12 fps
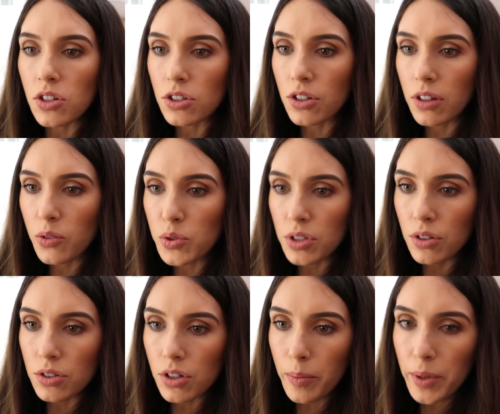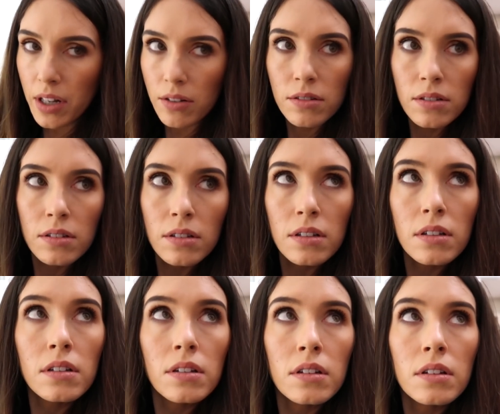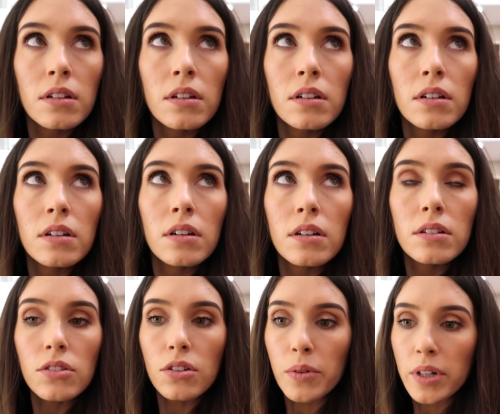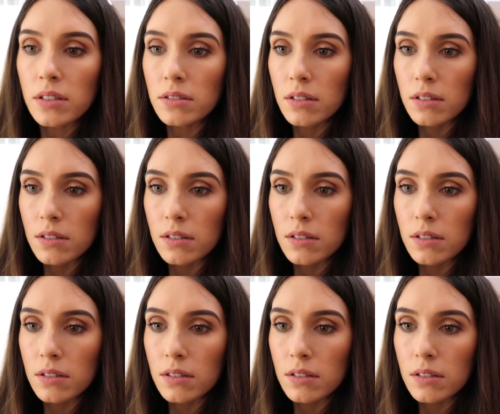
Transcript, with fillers: Josh, do you think we should do the topper now? Do you know where it is?